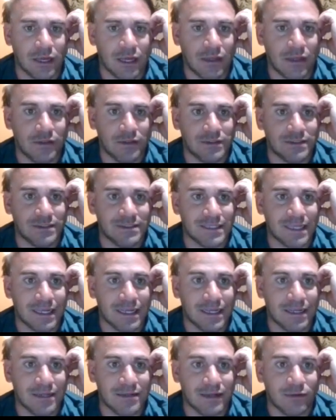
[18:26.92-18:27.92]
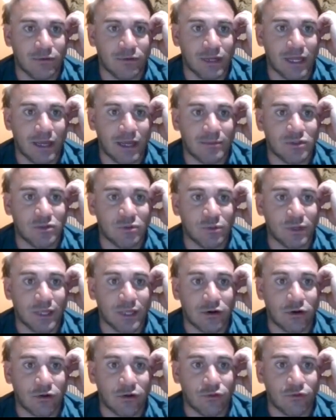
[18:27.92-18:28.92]
And this is 8. Now what happens when we
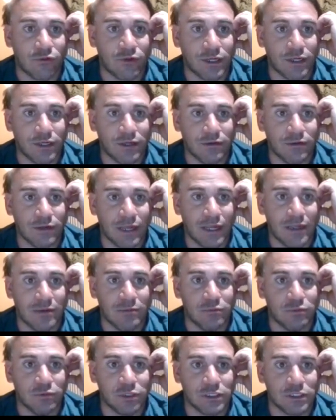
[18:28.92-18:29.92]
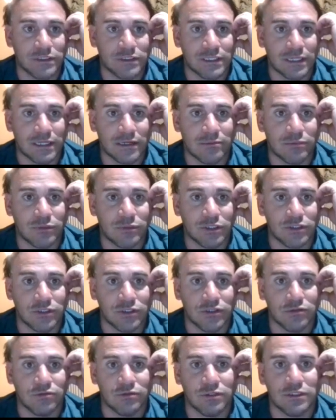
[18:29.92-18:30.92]
add all three? 8 plus 10 plus
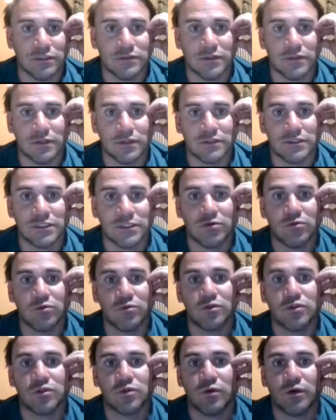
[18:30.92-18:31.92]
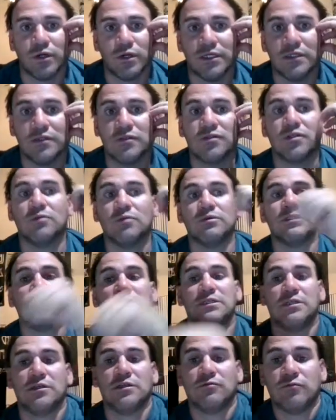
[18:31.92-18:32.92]
2, it does equal 20, so we
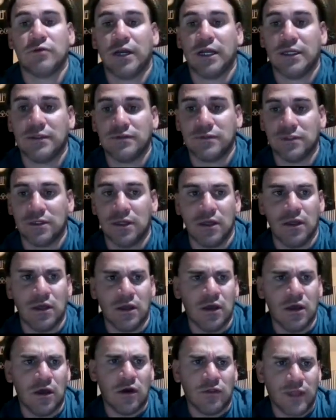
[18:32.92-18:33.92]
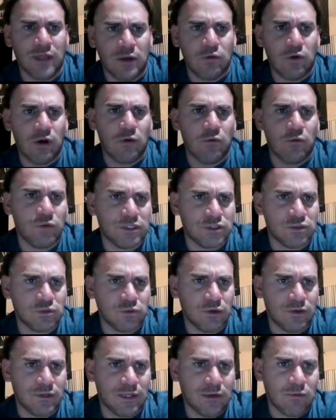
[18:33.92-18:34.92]
did it right. They want which
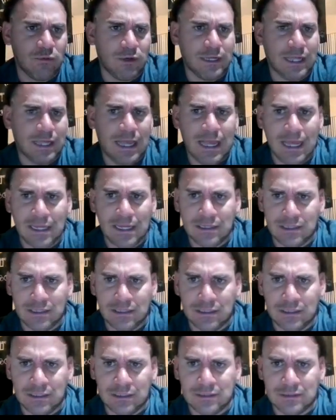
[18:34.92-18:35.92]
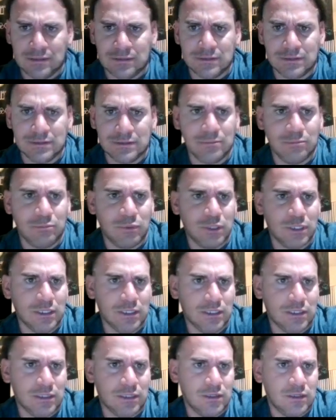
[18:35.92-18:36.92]
one? They want N to
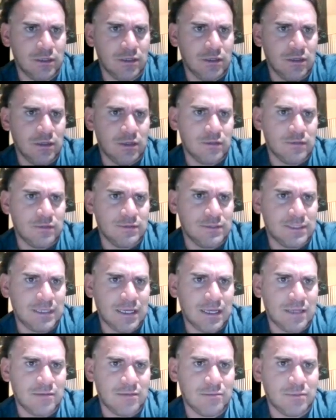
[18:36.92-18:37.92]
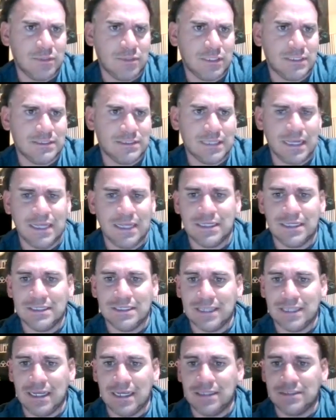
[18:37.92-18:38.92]
P. 10 plus 8
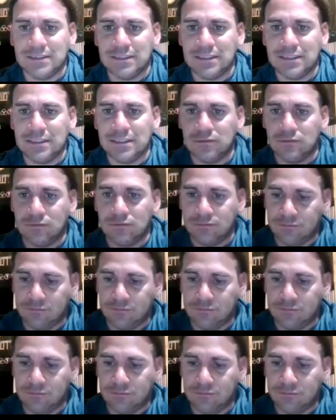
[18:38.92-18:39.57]
is 18.